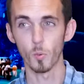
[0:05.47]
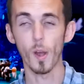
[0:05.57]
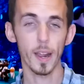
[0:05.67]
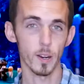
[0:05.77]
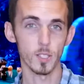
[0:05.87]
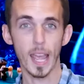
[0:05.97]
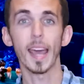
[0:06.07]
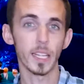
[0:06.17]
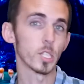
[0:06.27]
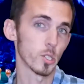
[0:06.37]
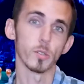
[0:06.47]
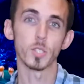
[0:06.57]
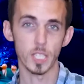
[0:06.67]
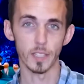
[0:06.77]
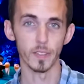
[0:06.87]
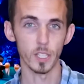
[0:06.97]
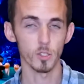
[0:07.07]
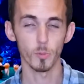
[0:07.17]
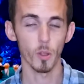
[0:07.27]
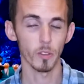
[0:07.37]
and wires at each of those
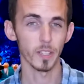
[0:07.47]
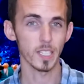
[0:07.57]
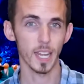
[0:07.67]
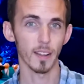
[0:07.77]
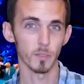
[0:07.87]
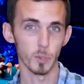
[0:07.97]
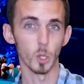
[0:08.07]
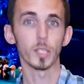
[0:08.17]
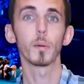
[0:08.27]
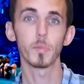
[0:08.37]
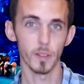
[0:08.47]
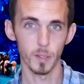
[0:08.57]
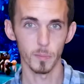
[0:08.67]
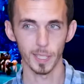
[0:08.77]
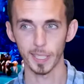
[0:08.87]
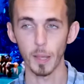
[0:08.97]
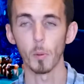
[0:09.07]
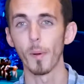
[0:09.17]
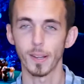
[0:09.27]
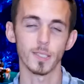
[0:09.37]
TVs from all the things that have to be hooked up to them, like
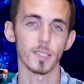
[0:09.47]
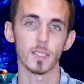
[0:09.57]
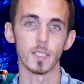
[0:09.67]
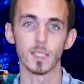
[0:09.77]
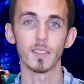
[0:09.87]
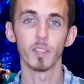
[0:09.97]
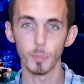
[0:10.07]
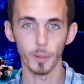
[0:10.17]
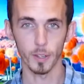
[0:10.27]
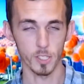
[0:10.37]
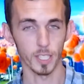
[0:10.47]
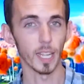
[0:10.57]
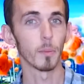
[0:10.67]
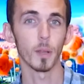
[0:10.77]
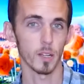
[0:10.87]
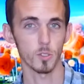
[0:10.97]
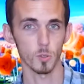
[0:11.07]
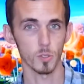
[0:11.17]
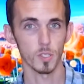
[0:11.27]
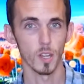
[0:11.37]
cable boxes and DVD players and game
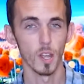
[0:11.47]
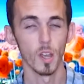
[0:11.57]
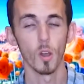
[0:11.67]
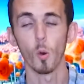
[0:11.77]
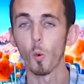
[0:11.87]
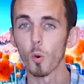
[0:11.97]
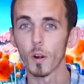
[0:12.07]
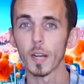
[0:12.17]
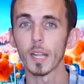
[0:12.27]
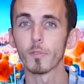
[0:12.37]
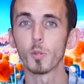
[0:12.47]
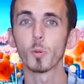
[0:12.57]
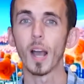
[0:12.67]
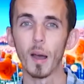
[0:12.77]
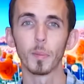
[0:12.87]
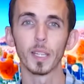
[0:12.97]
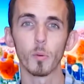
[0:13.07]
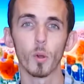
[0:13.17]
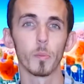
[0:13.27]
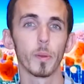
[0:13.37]
consoles, or if you commonly
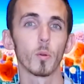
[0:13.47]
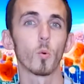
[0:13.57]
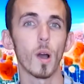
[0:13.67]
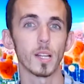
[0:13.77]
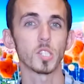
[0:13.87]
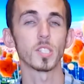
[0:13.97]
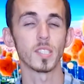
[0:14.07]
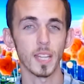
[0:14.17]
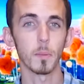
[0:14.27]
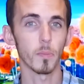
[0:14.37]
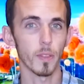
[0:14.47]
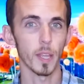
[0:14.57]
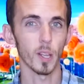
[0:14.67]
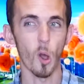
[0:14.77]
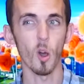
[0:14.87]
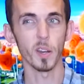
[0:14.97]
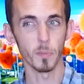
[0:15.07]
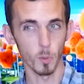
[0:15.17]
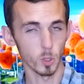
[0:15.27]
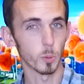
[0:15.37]
want to be able to watch the same thing
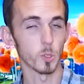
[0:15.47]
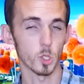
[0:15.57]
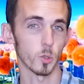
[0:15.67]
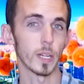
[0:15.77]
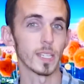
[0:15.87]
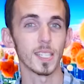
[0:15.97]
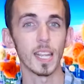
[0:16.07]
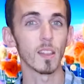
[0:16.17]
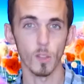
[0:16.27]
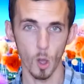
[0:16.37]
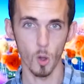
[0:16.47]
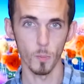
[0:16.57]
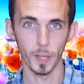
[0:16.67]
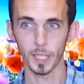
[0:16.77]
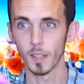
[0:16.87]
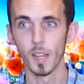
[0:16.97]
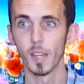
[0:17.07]
on multiple screens in the home, like